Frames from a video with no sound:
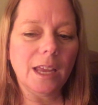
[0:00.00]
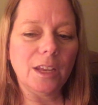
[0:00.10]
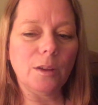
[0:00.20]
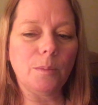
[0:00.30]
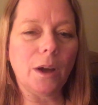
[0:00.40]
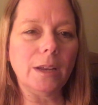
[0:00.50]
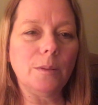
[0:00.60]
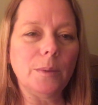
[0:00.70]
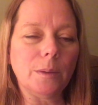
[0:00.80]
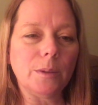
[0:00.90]
your body
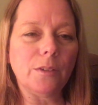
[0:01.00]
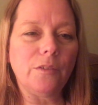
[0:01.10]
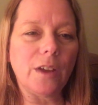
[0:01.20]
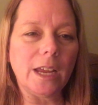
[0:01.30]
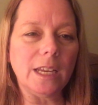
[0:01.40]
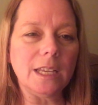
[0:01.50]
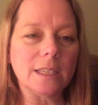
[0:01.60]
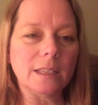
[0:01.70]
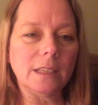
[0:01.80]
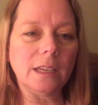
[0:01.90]
will be able to fight
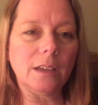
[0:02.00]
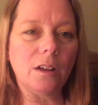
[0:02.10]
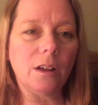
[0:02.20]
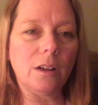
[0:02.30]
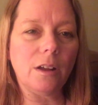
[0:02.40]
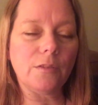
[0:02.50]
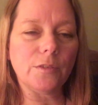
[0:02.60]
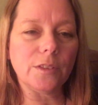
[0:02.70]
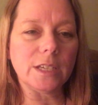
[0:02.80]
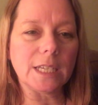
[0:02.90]
easily
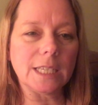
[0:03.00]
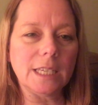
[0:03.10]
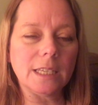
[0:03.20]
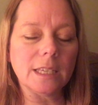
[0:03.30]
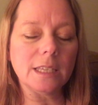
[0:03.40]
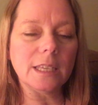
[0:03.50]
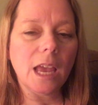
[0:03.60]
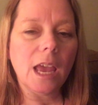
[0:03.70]
for the diseases.